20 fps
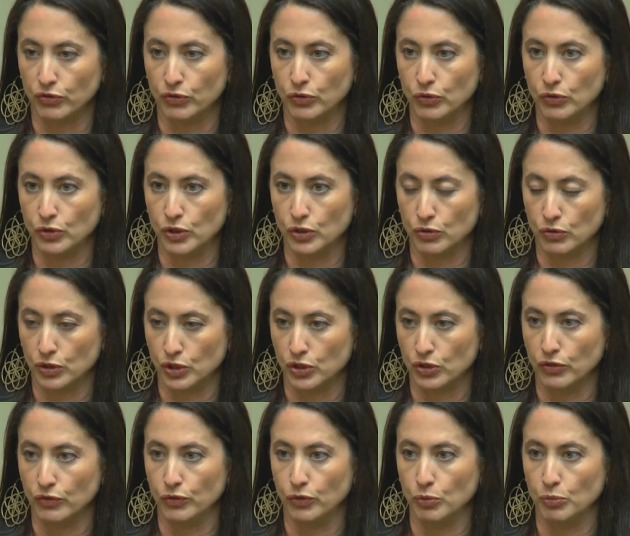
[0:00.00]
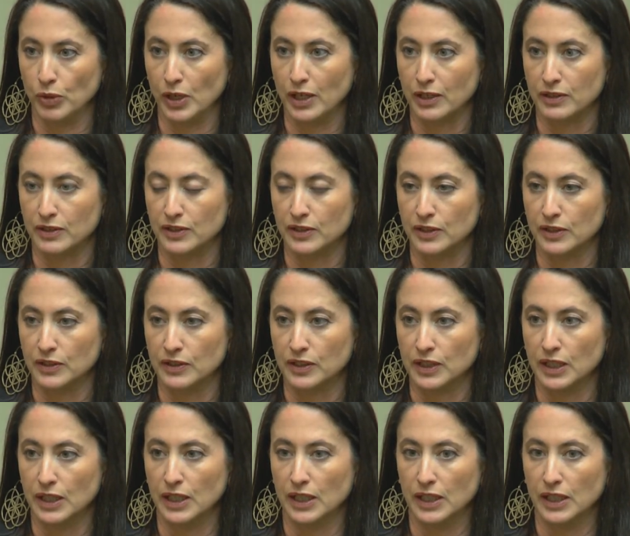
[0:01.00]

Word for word: food and traditional food practices,